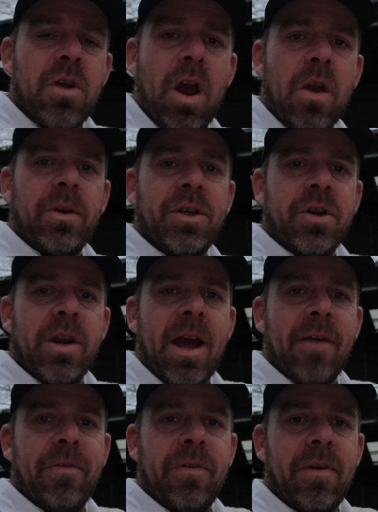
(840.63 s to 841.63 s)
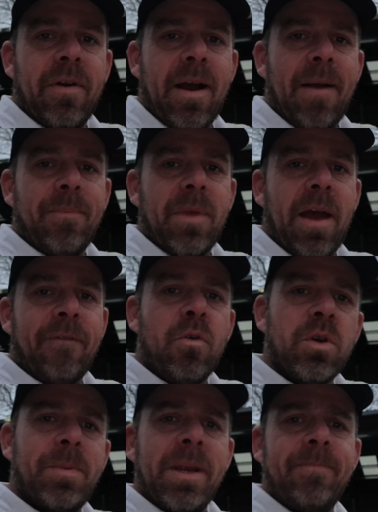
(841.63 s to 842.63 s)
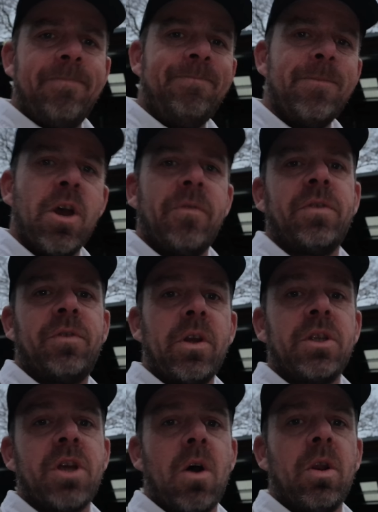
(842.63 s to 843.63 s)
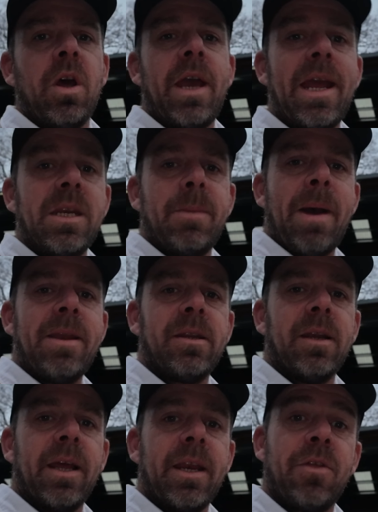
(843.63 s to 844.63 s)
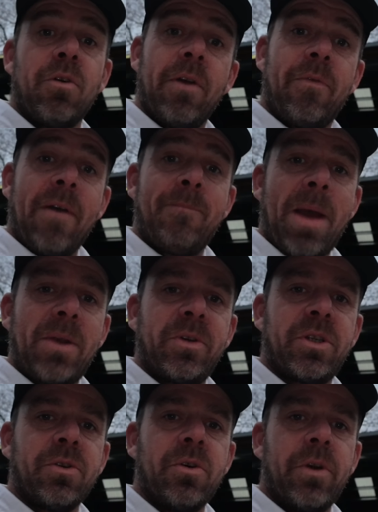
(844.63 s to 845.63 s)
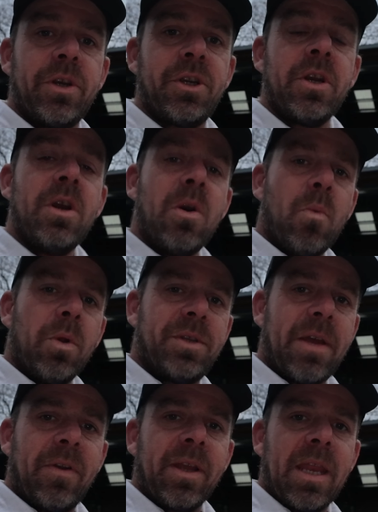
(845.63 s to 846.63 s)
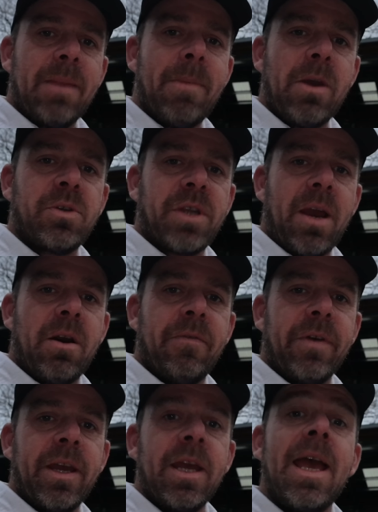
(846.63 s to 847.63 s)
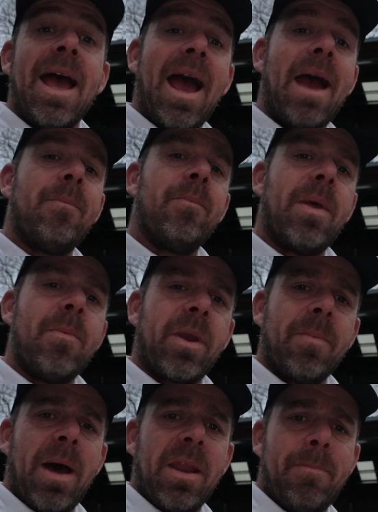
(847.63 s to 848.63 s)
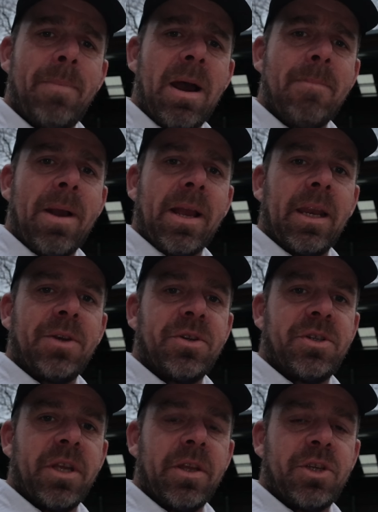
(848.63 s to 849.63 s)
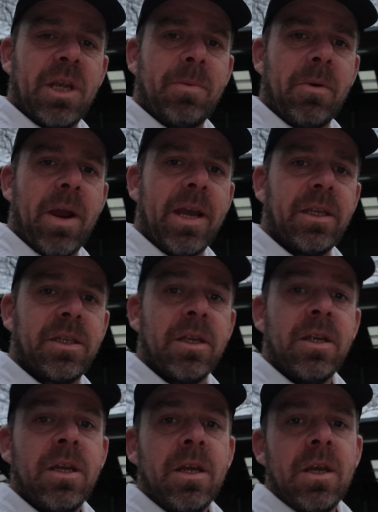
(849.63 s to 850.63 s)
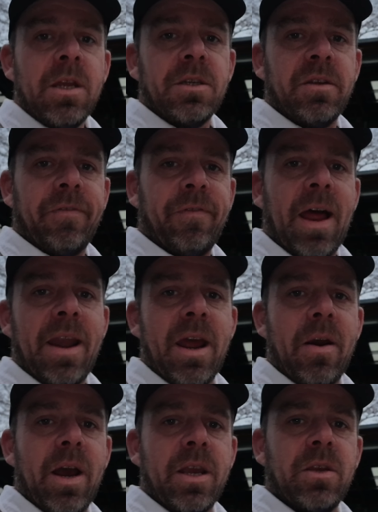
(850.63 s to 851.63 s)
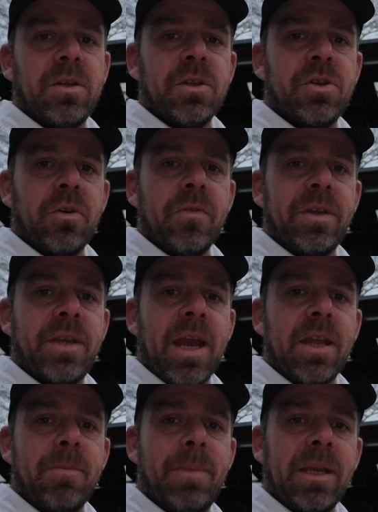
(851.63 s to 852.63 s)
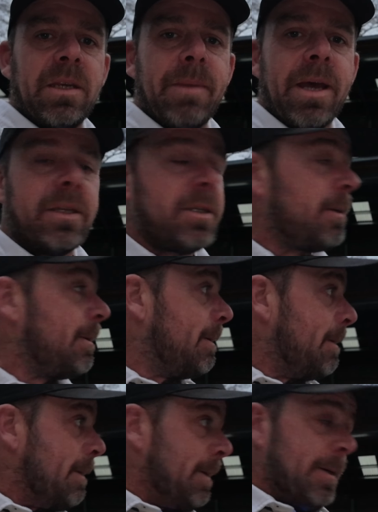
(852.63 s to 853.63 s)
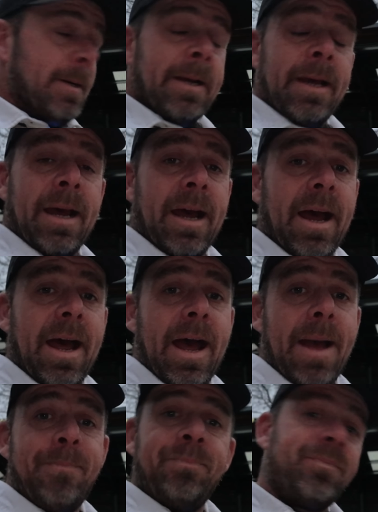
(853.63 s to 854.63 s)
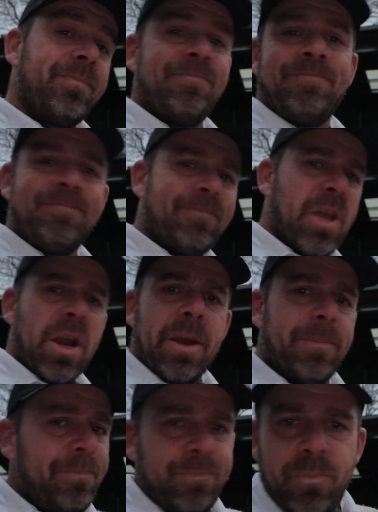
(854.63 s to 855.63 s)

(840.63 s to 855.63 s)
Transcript: not only trying to have, I've always been nervous of doing solar independently. I thought if we have battery storage, we'll definitely get the most out of it, and then we can either buy back electricity at cheaper rates to flatten out our usage during the day and the peak demands. Don't know,